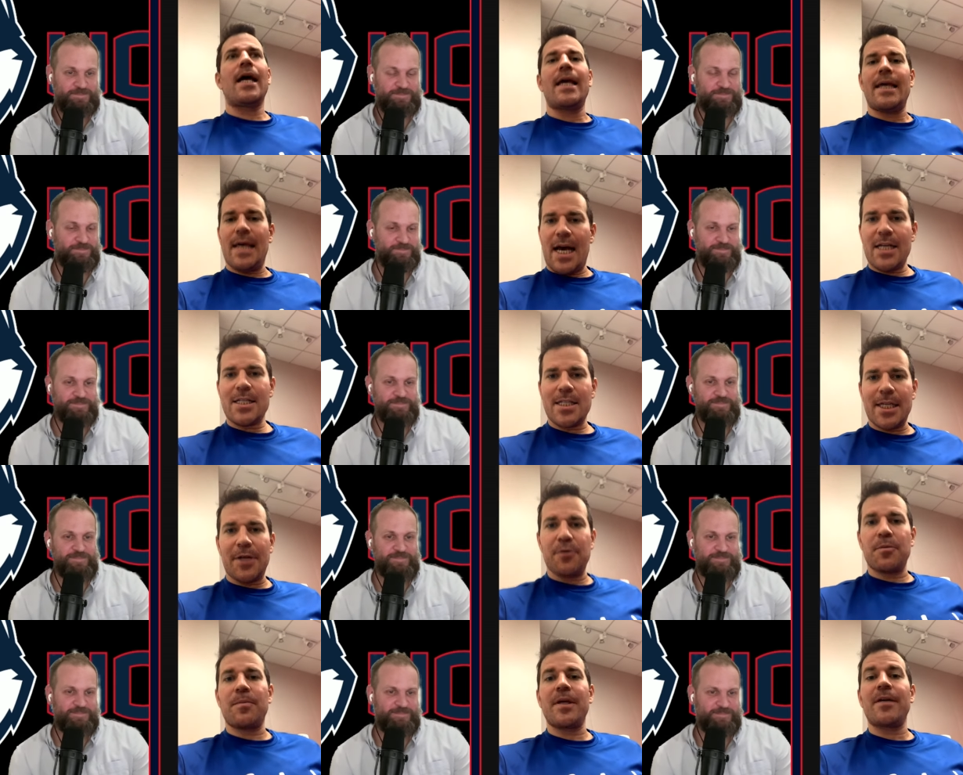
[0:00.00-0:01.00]
Speaker 1: yes, it
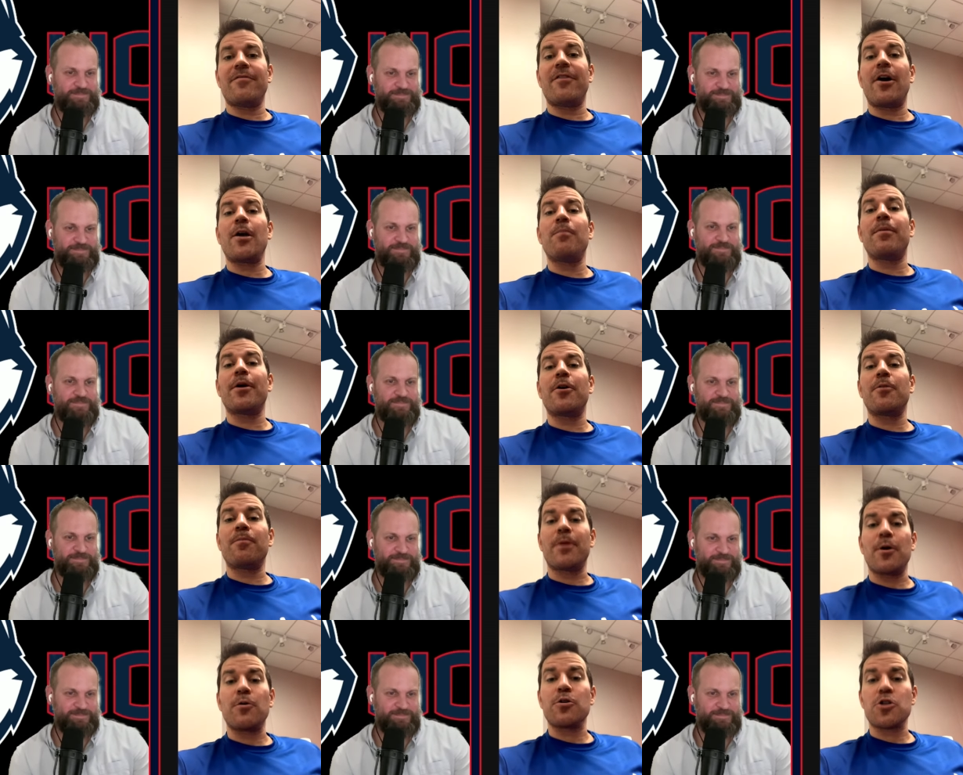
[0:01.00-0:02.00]
would be a very bitter
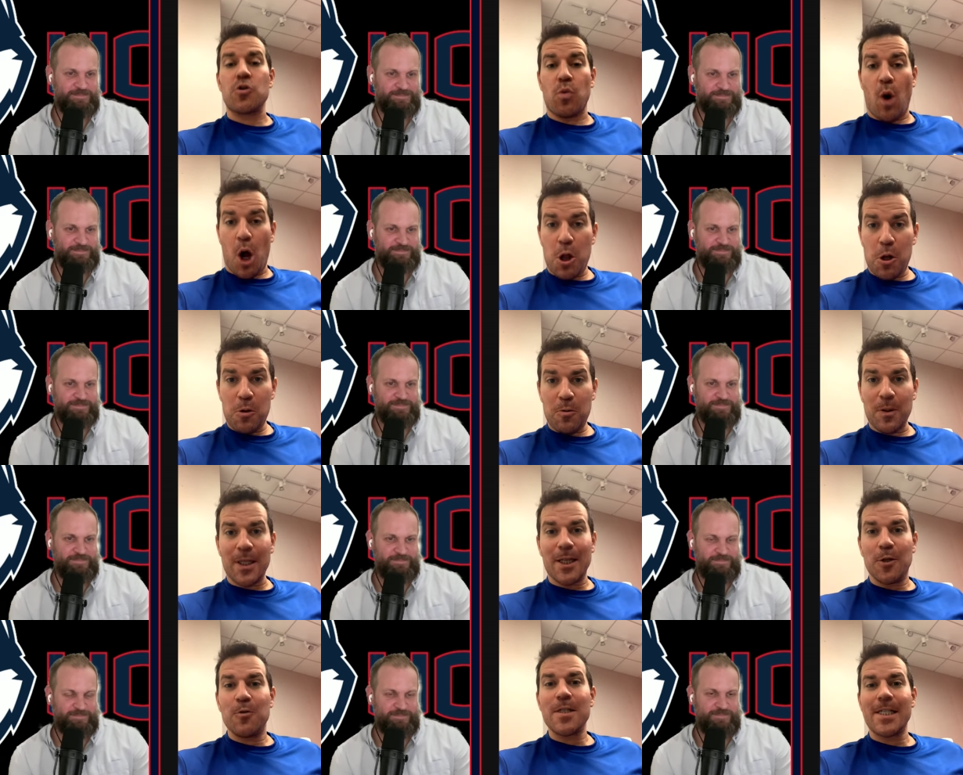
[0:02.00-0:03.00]
pill to swallow,
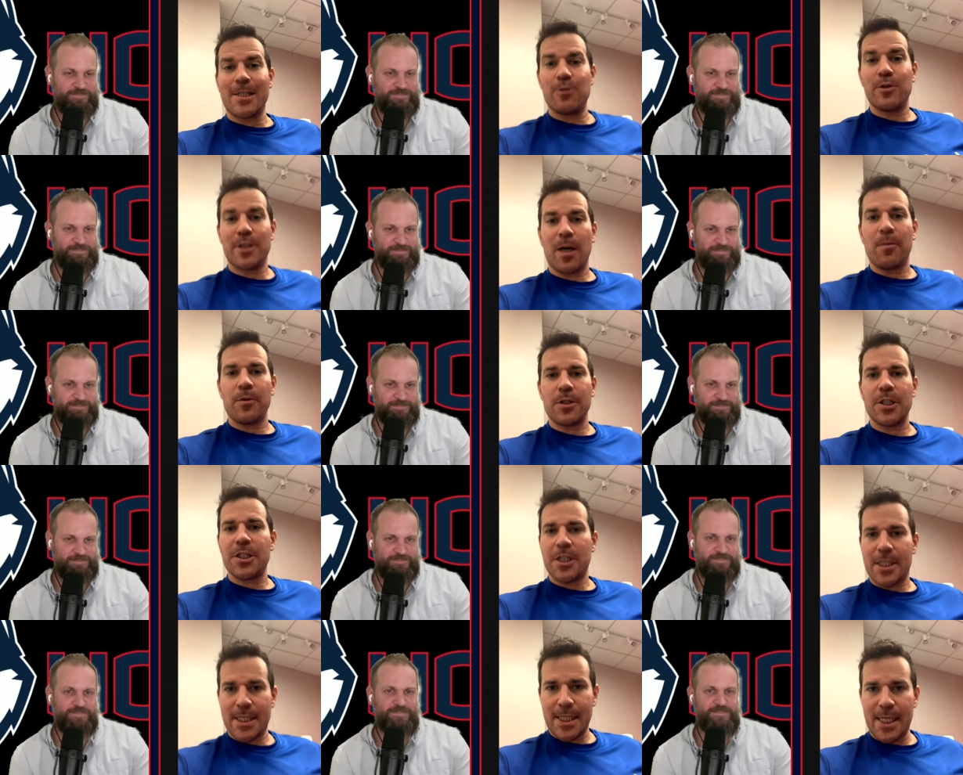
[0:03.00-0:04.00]
losing to a double
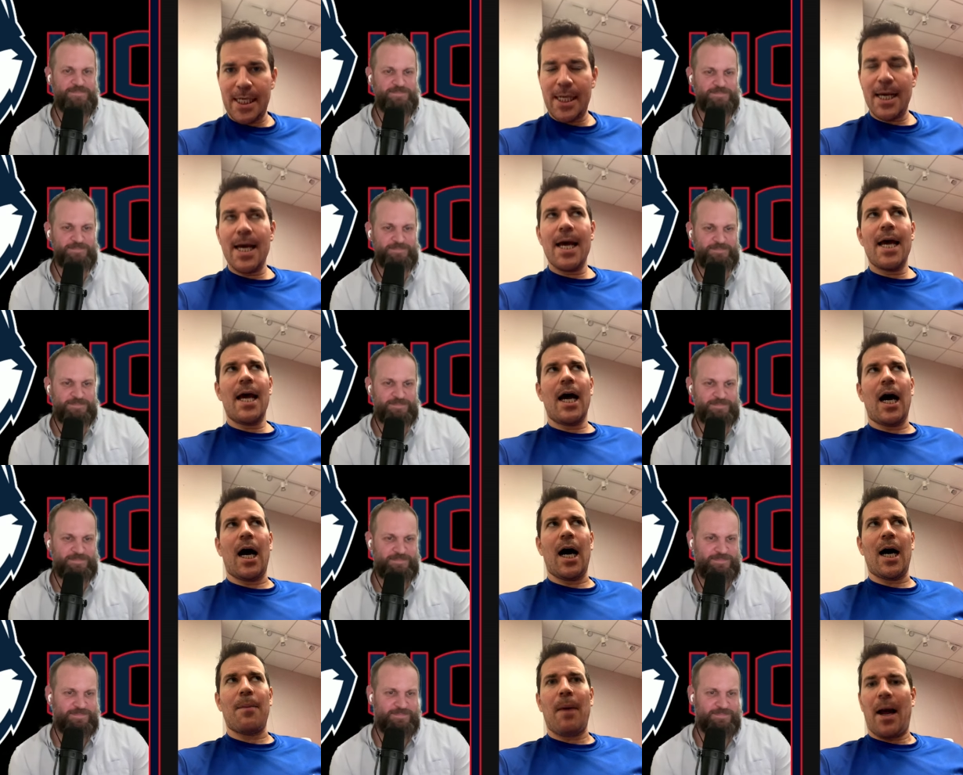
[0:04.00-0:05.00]
digit seed
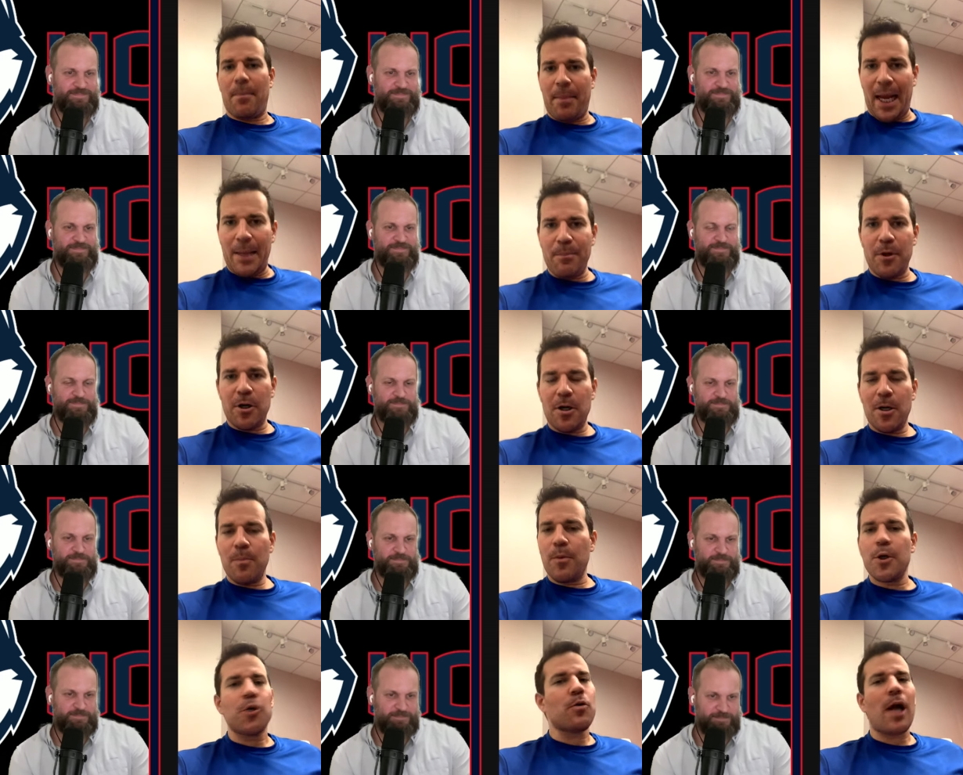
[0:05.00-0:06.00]
um, on paper.
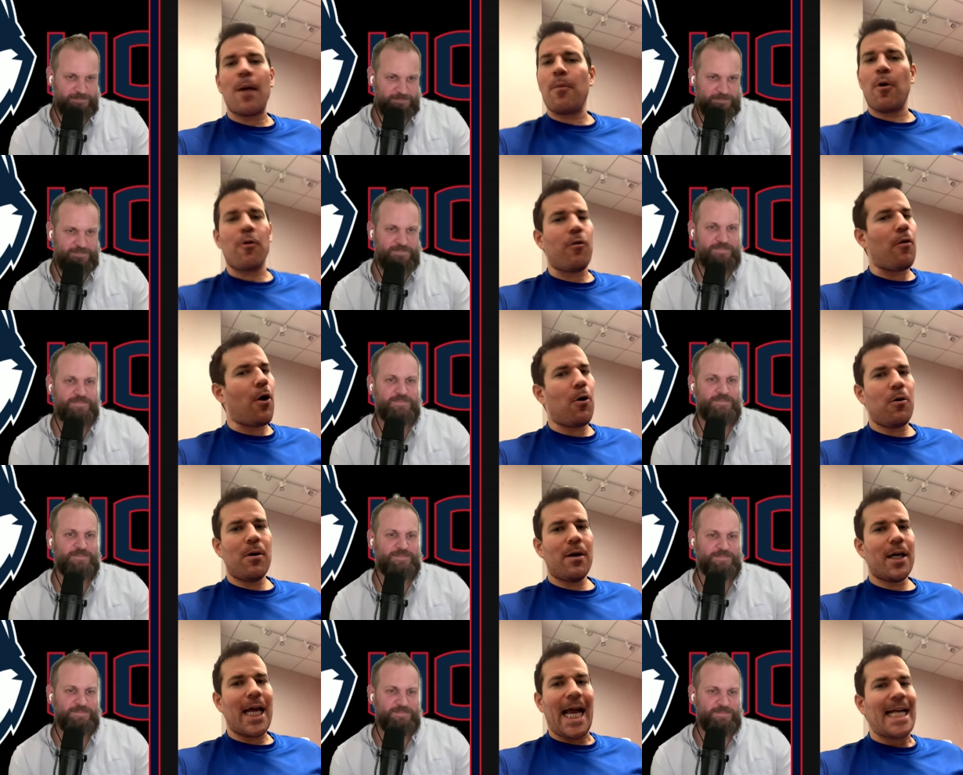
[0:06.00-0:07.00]
But you and I both know
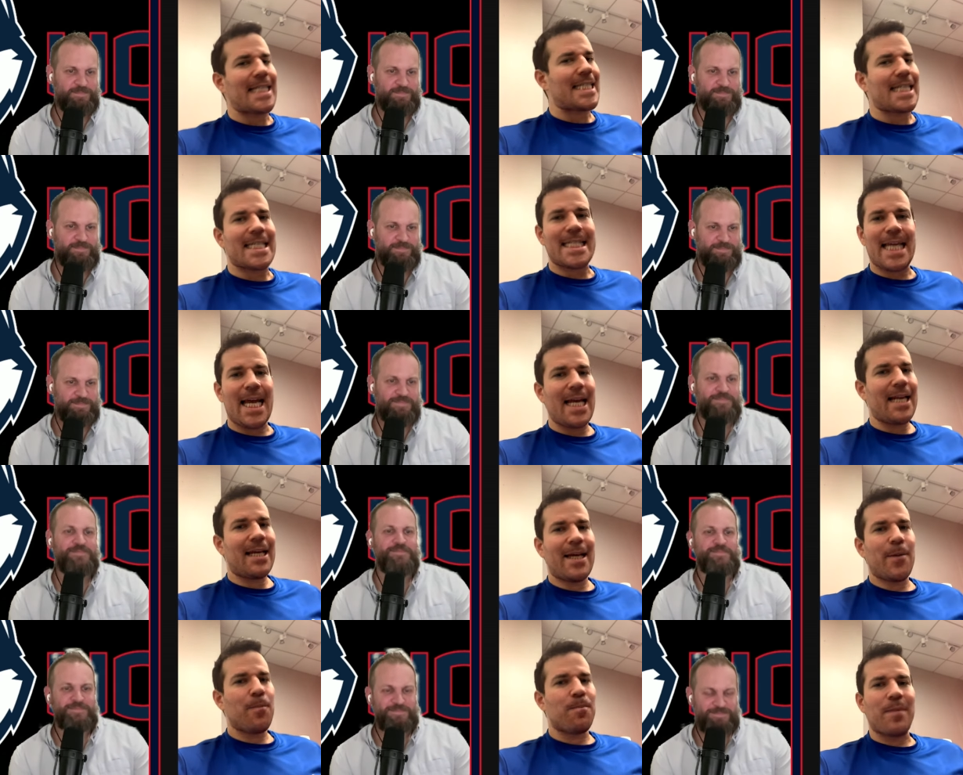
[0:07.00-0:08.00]
NC State,
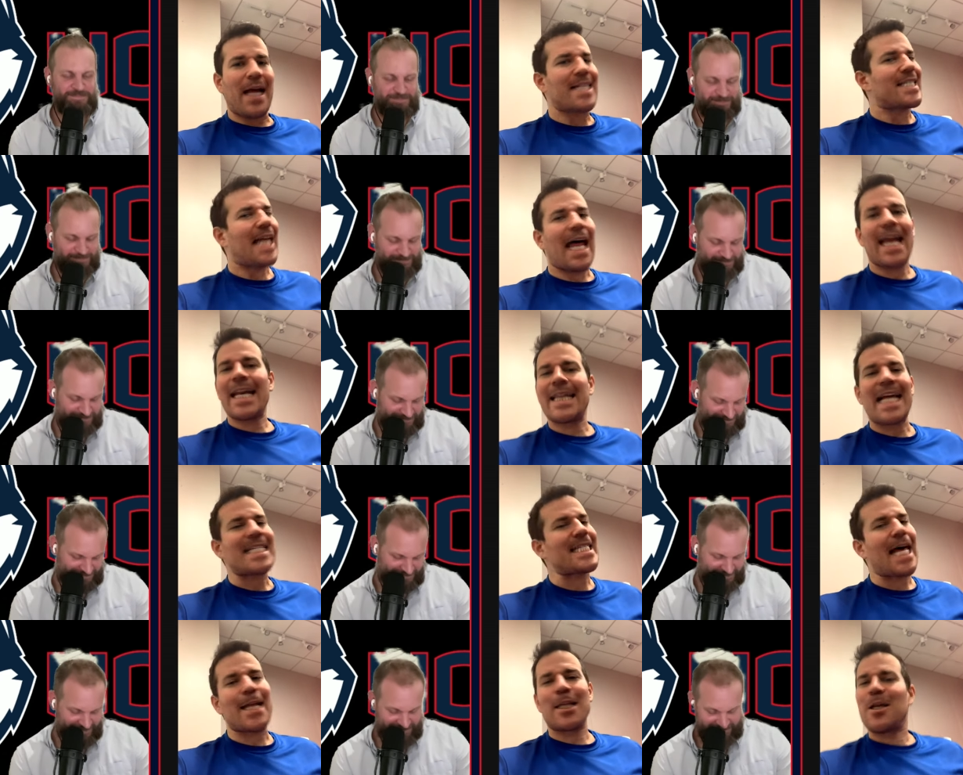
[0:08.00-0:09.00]
that's not
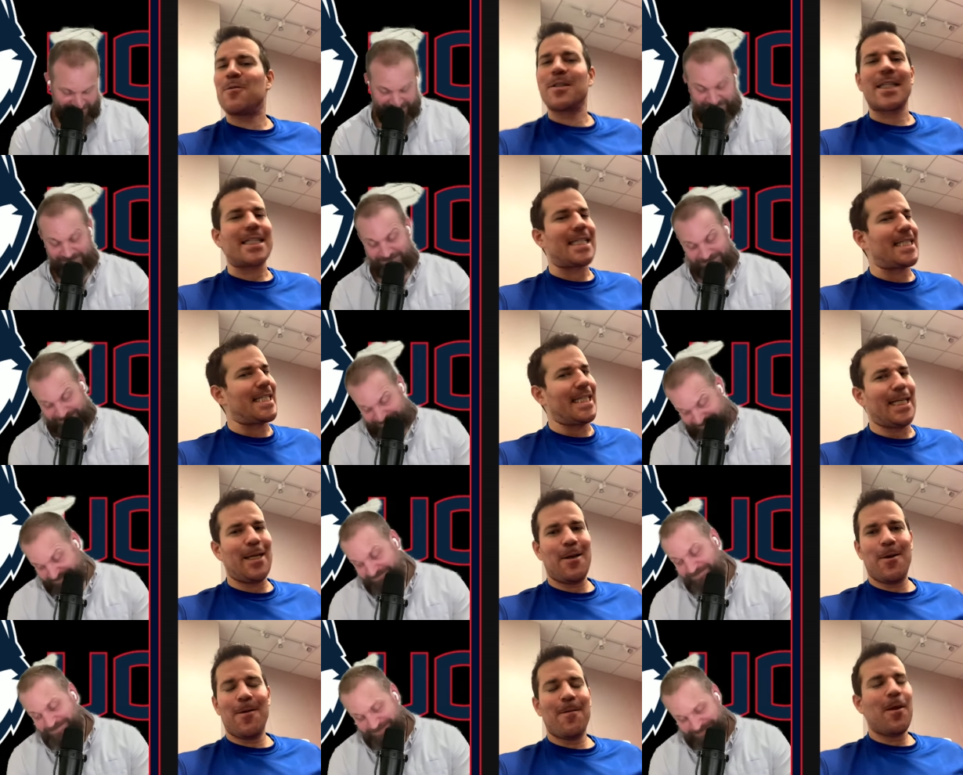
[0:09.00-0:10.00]
that's not a double digit seed.
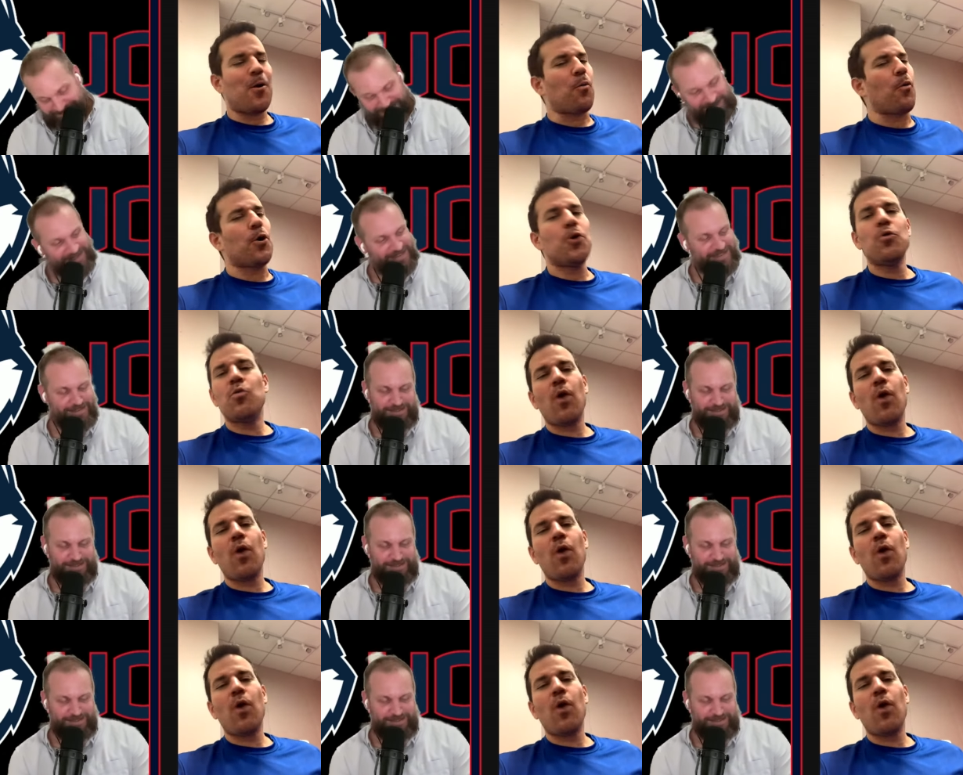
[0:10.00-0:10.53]
When you